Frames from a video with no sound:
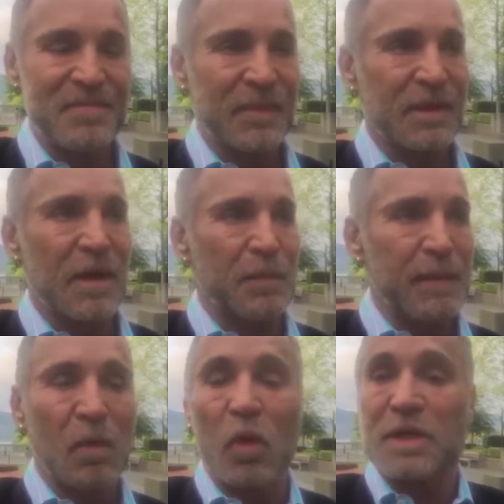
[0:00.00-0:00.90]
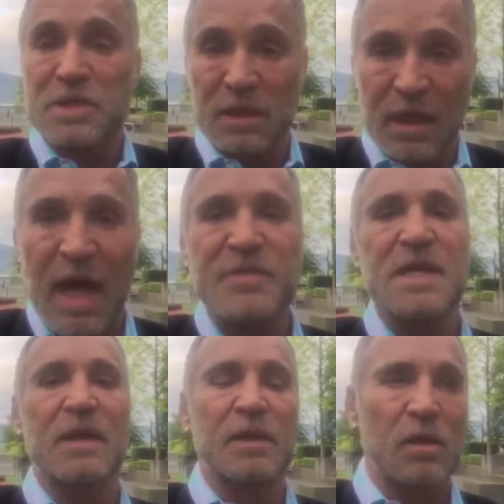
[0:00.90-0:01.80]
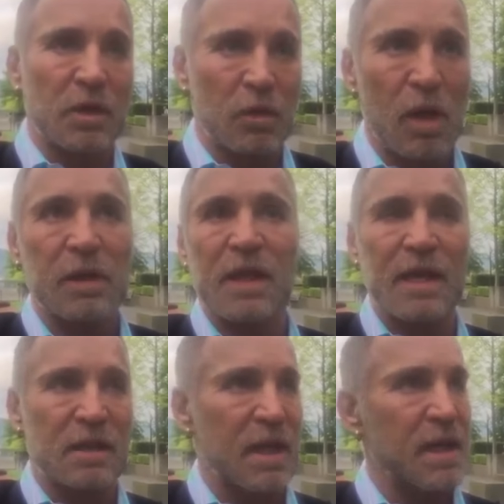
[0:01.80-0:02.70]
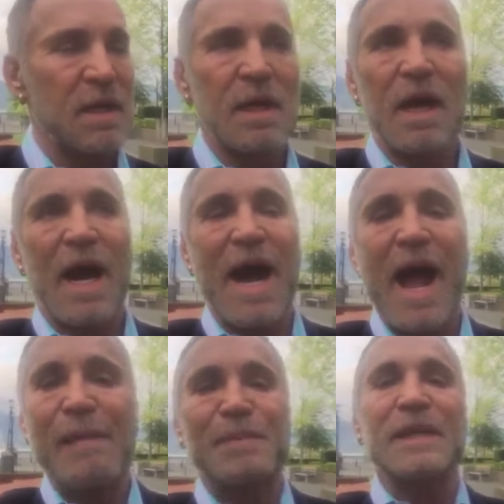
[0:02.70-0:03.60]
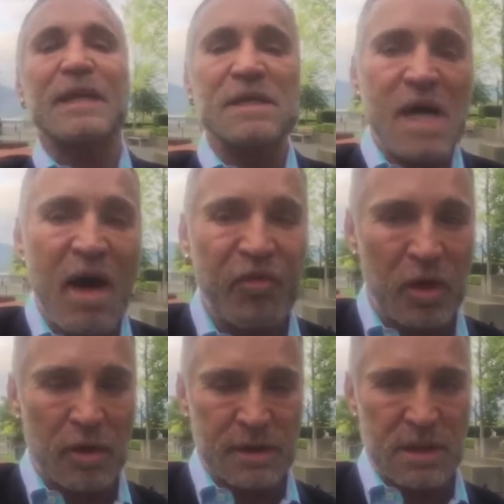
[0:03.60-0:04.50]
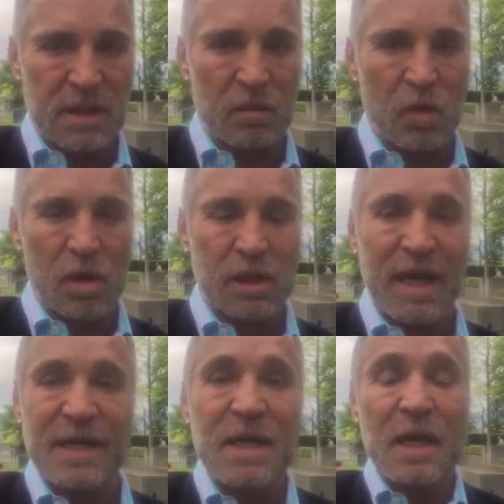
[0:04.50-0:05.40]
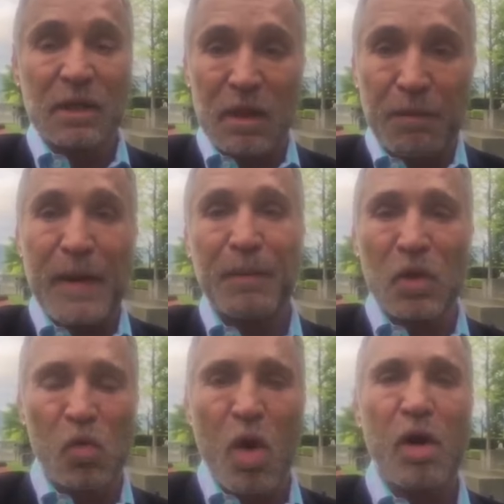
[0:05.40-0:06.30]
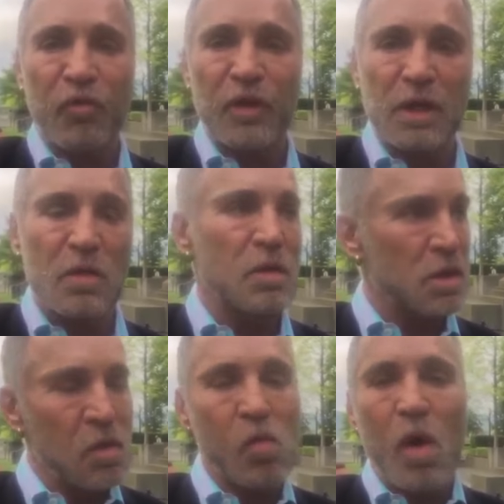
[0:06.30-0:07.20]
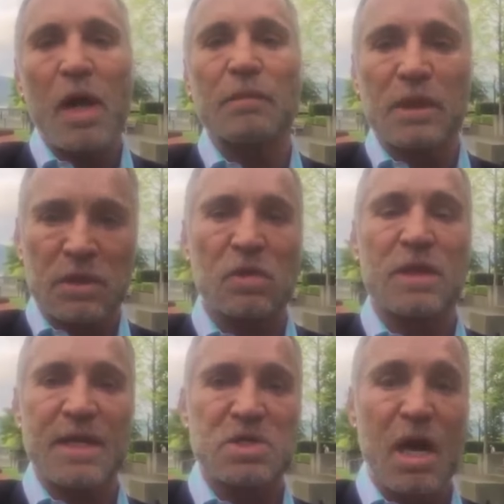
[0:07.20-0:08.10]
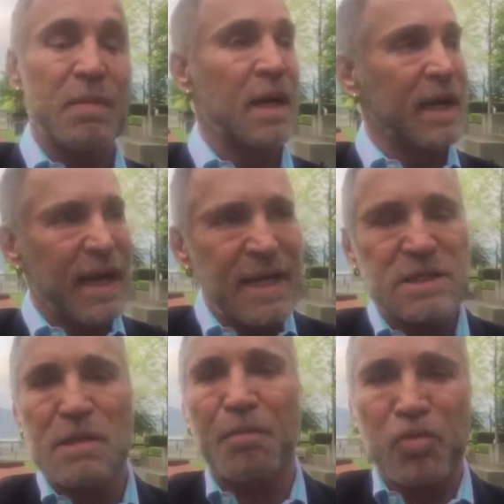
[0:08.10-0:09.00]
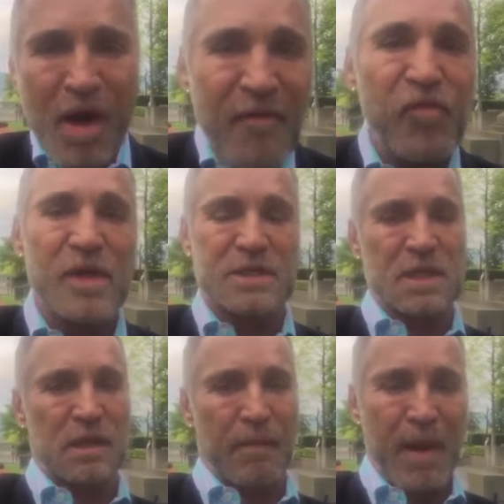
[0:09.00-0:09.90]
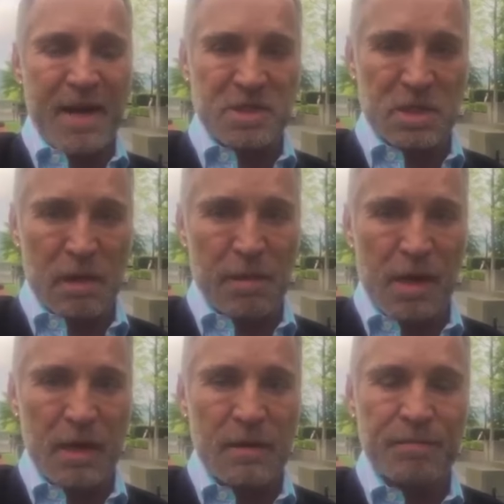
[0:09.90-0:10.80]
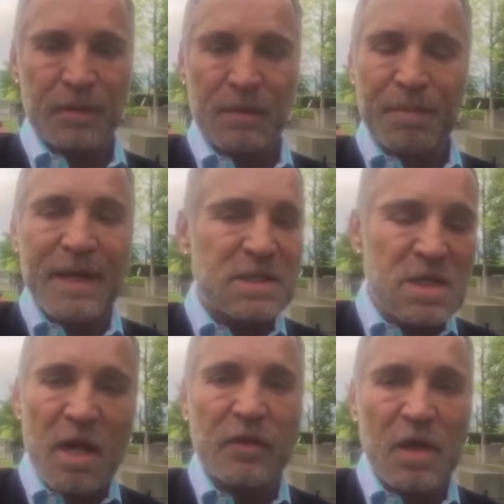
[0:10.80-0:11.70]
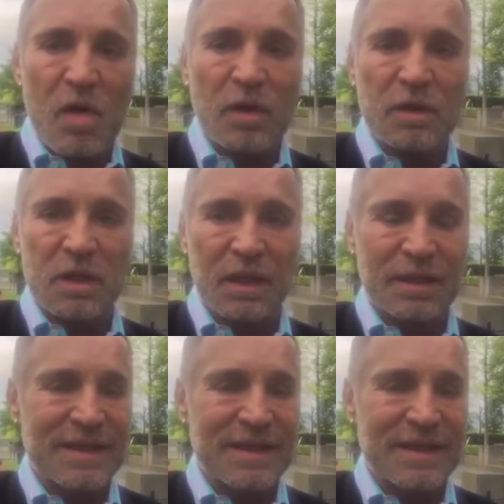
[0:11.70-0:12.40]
That people want a certain lifestyle, they go to work, they are happy enough going to their work. And the people who work for you, you want them to do their job. It's the preference that they're passionate about it, but it's not the only thing.